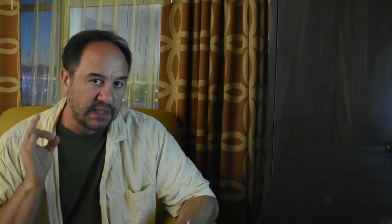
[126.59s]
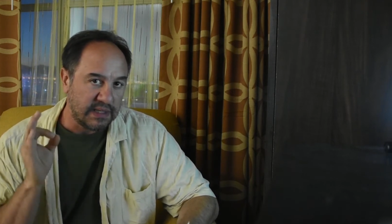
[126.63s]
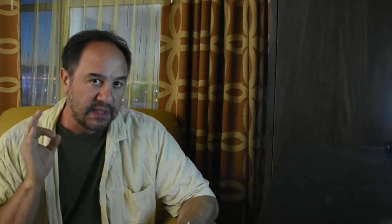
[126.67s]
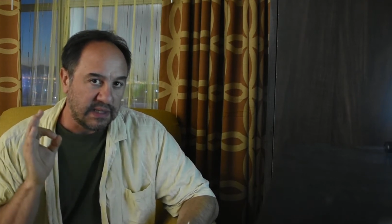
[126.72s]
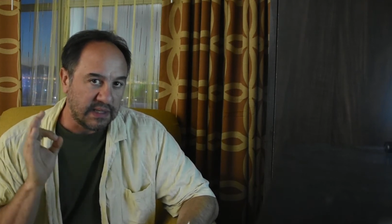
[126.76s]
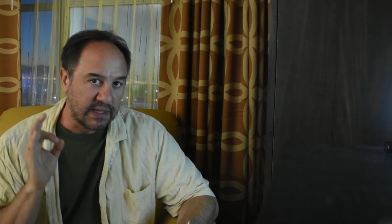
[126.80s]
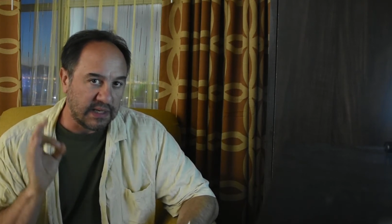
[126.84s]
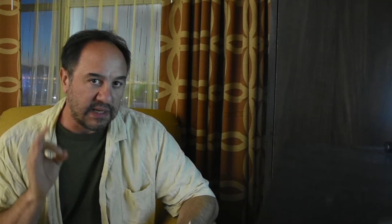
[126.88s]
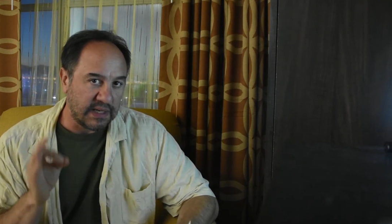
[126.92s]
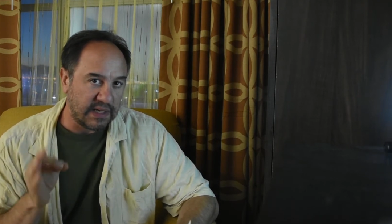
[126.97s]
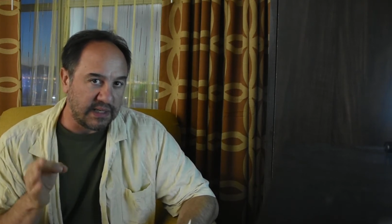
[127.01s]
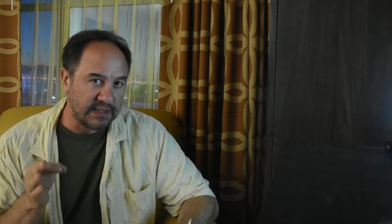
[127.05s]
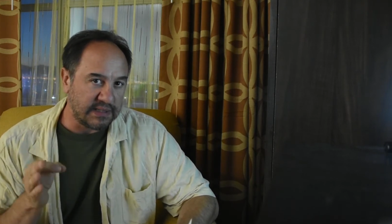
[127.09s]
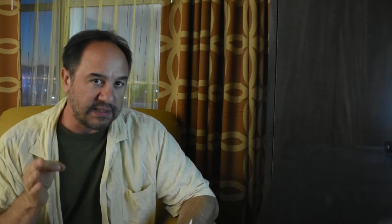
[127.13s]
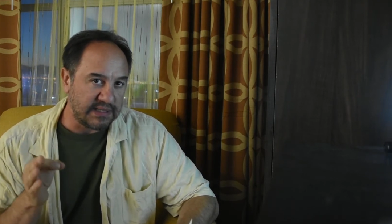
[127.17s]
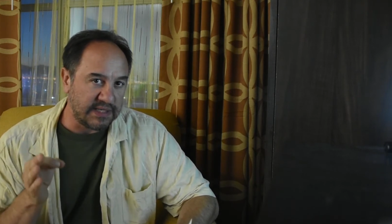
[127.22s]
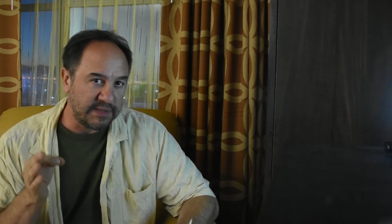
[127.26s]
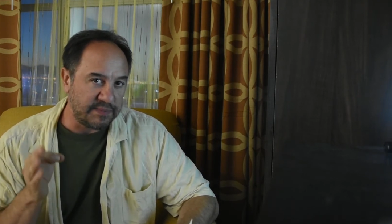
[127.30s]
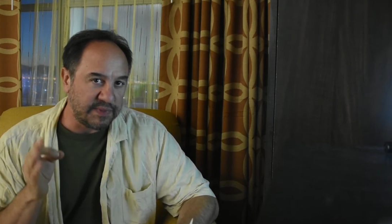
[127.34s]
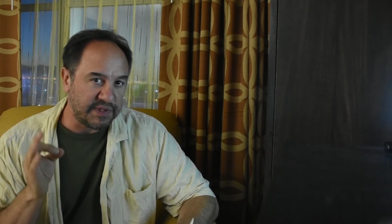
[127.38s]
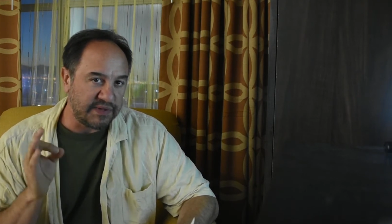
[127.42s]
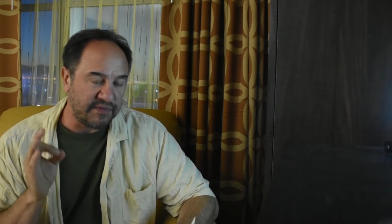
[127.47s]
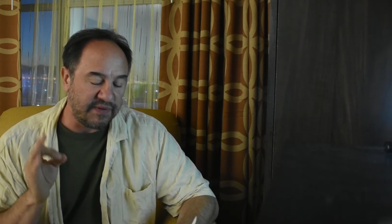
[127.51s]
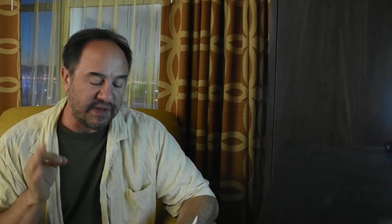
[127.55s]
the
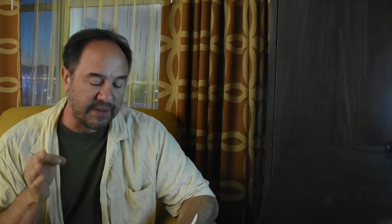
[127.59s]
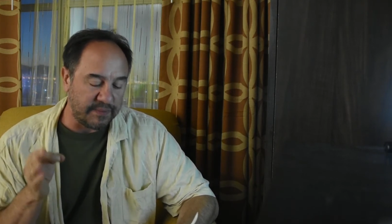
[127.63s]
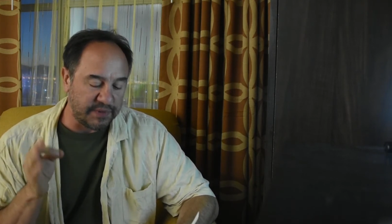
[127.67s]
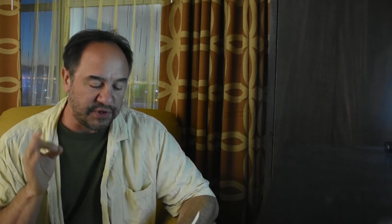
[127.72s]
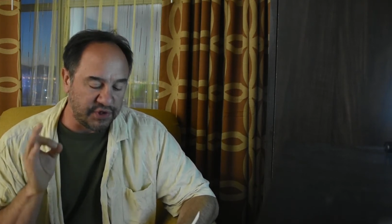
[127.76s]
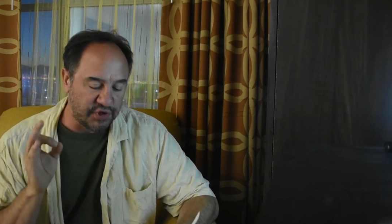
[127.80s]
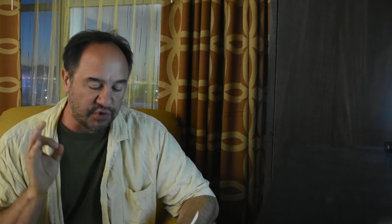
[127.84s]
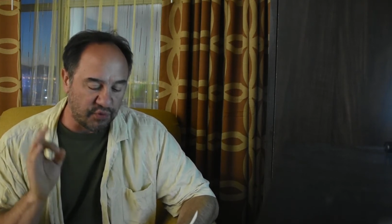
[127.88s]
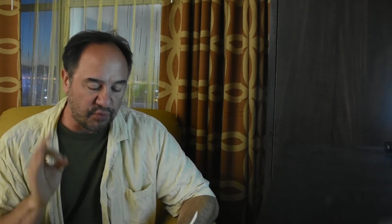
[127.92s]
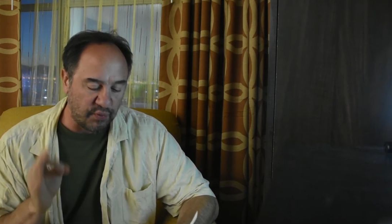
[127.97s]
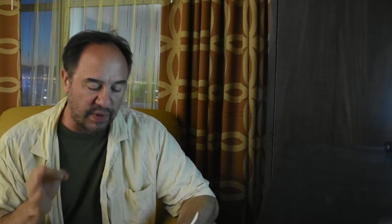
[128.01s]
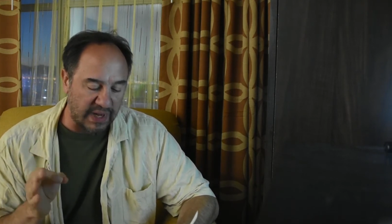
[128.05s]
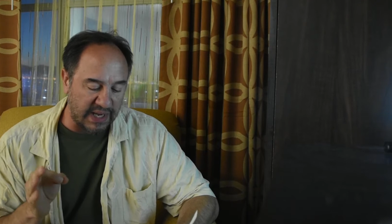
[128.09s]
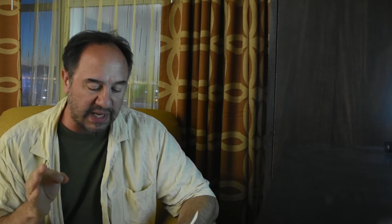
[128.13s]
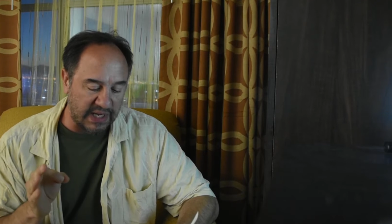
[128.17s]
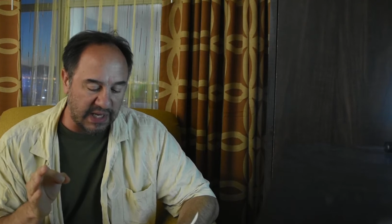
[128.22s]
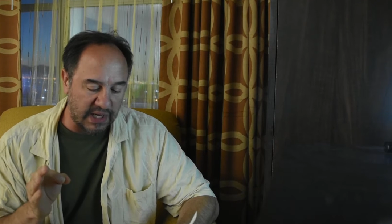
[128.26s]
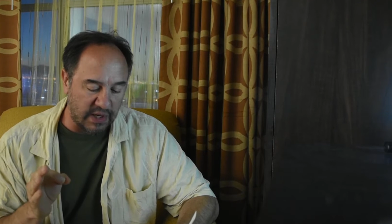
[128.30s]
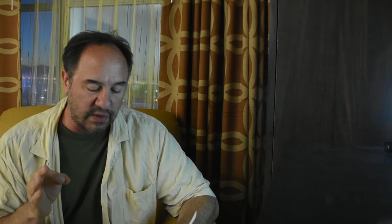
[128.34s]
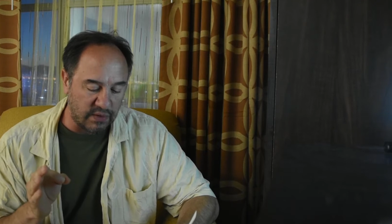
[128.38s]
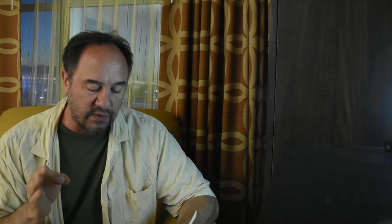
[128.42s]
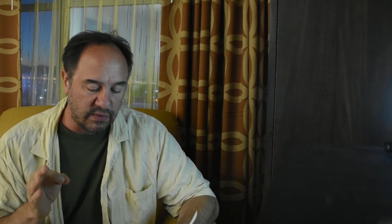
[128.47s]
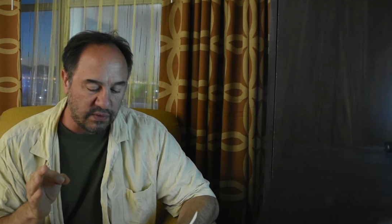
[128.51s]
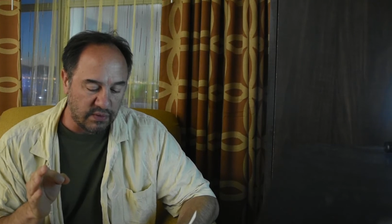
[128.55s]
concepts of amateur radio,